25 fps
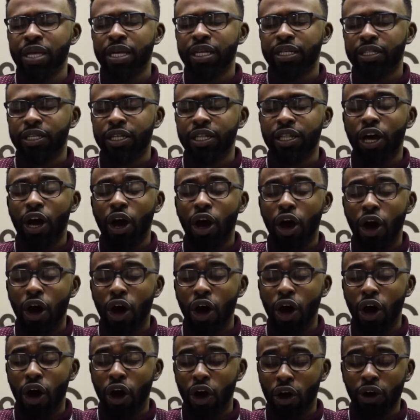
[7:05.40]
to the
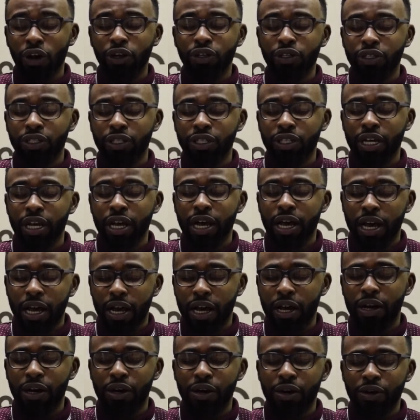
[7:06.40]
hearts
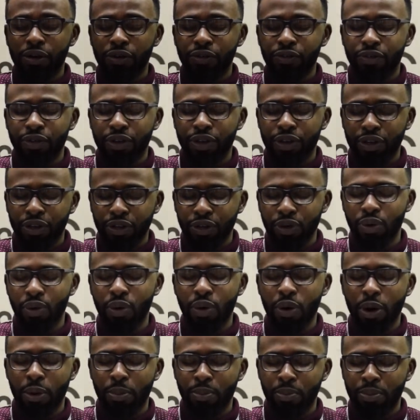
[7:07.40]
of
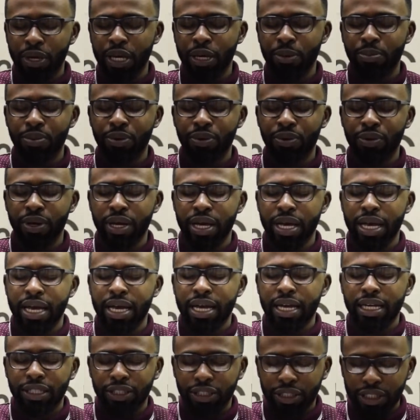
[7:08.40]
your people.
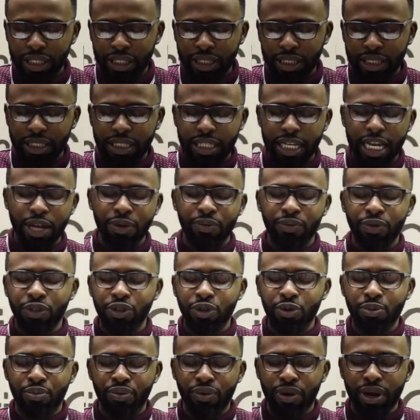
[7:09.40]
In Jesus' name we do
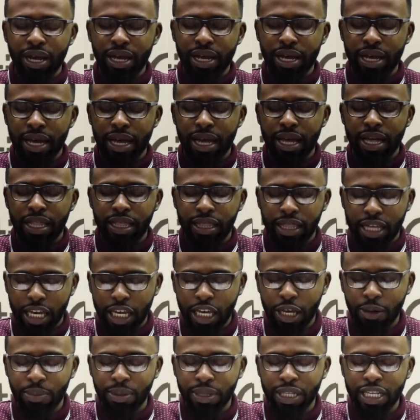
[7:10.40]
pray. Thank
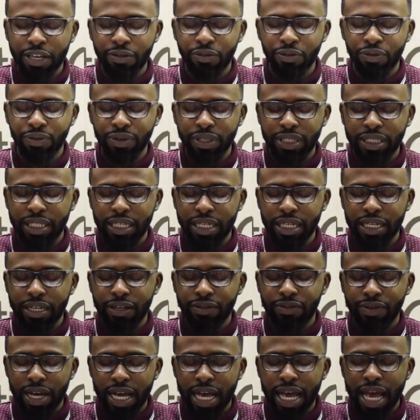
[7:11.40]
you, believe, and
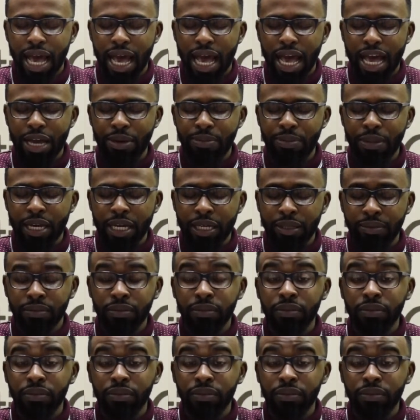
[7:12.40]
receive. Amen.